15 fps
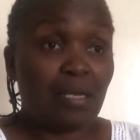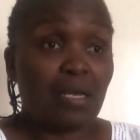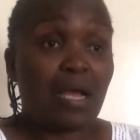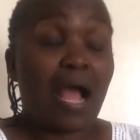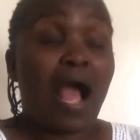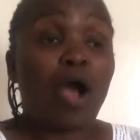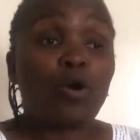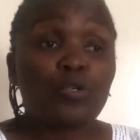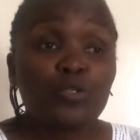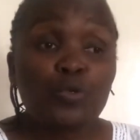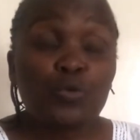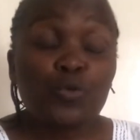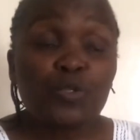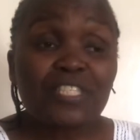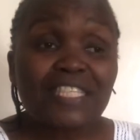How do
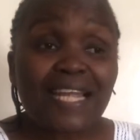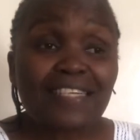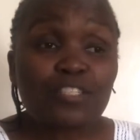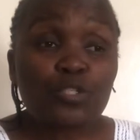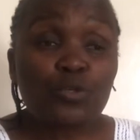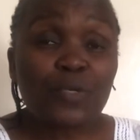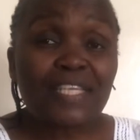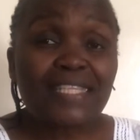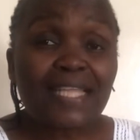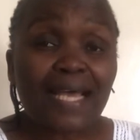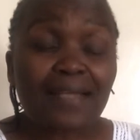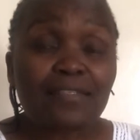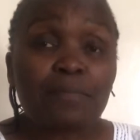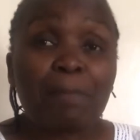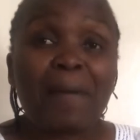you start doing
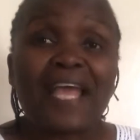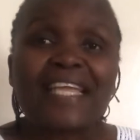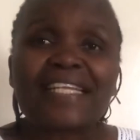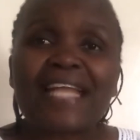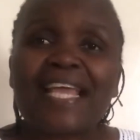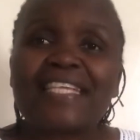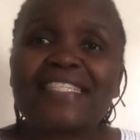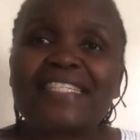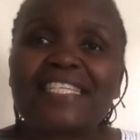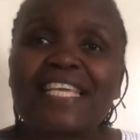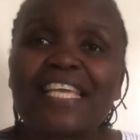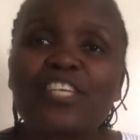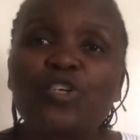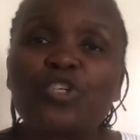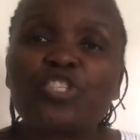that? By
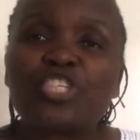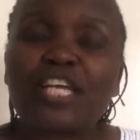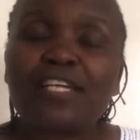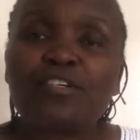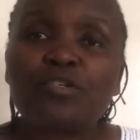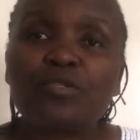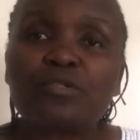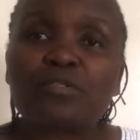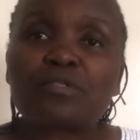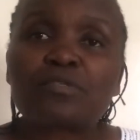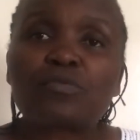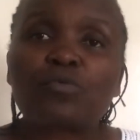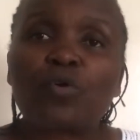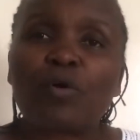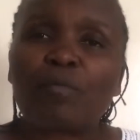writing your journals
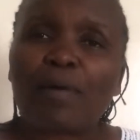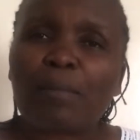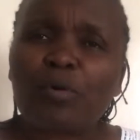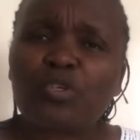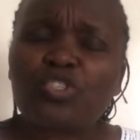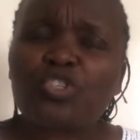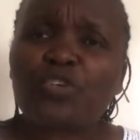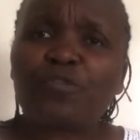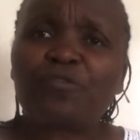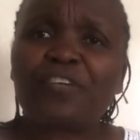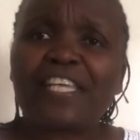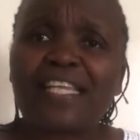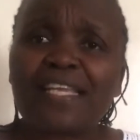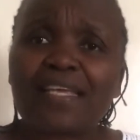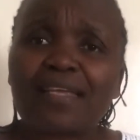about your
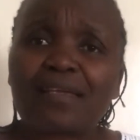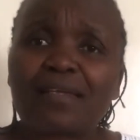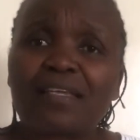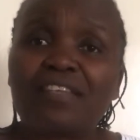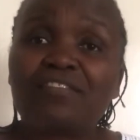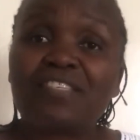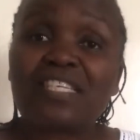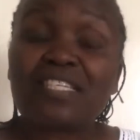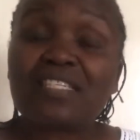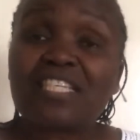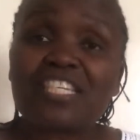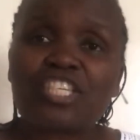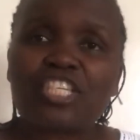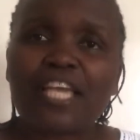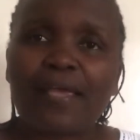feeling. Is it the
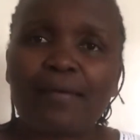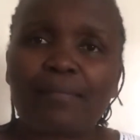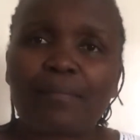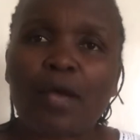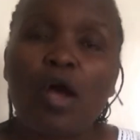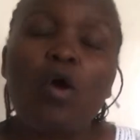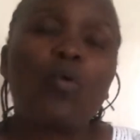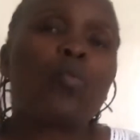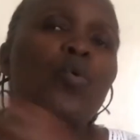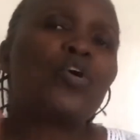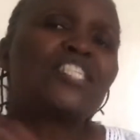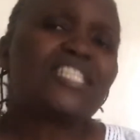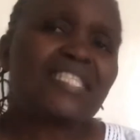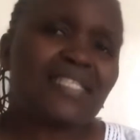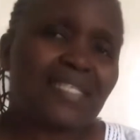shame?
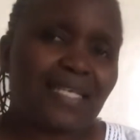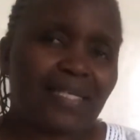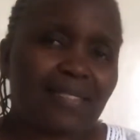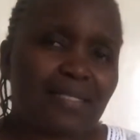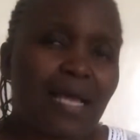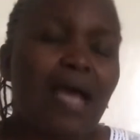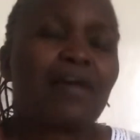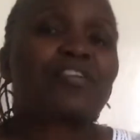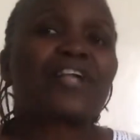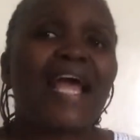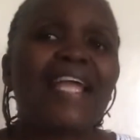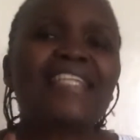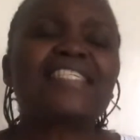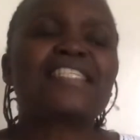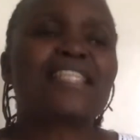What is it?
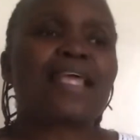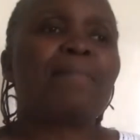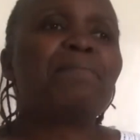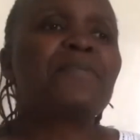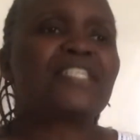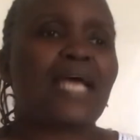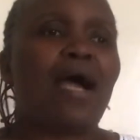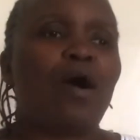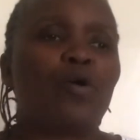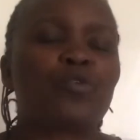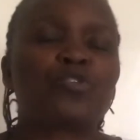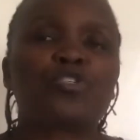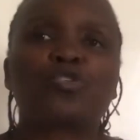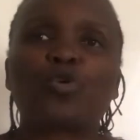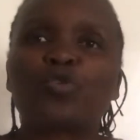Write them down
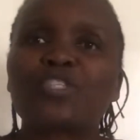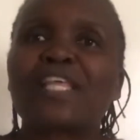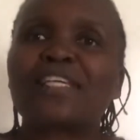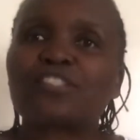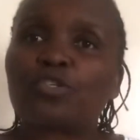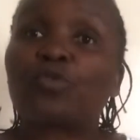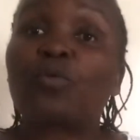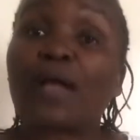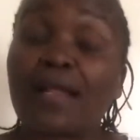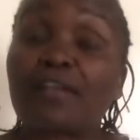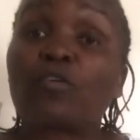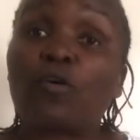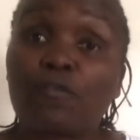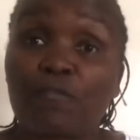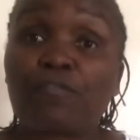so that you can
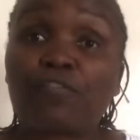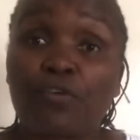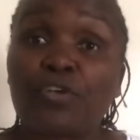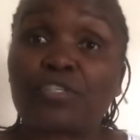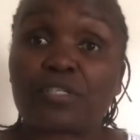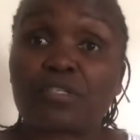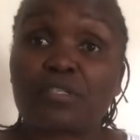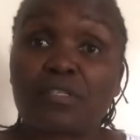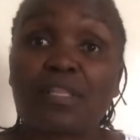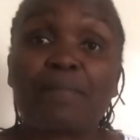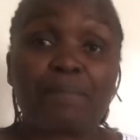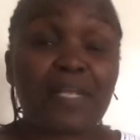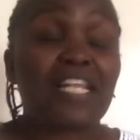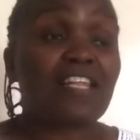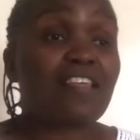confront the
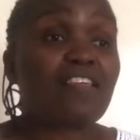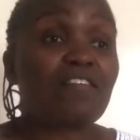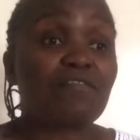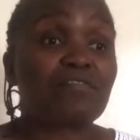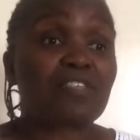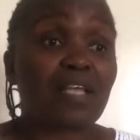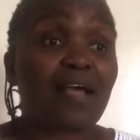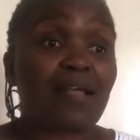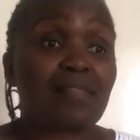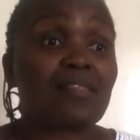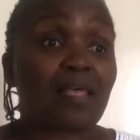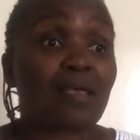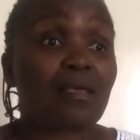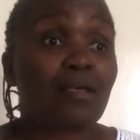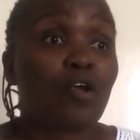beliefs
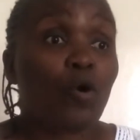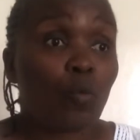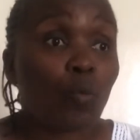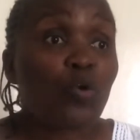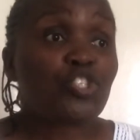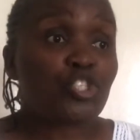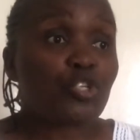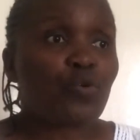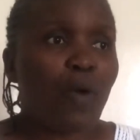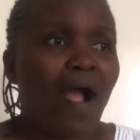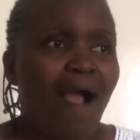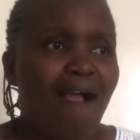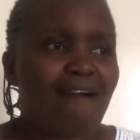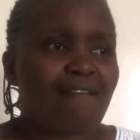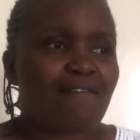and what you
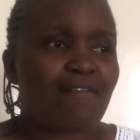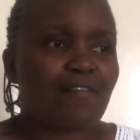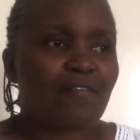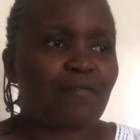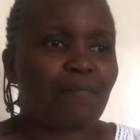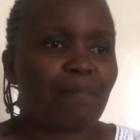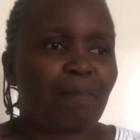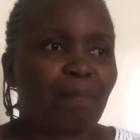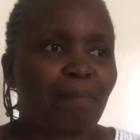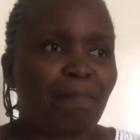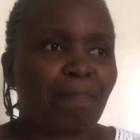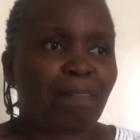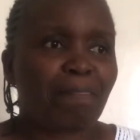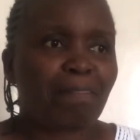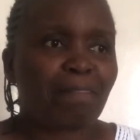have.
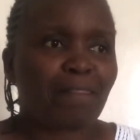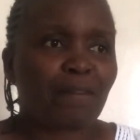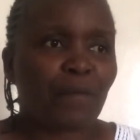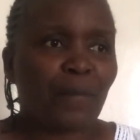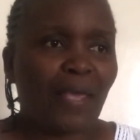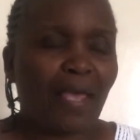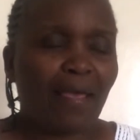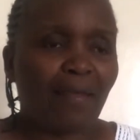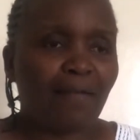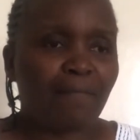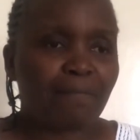Okay?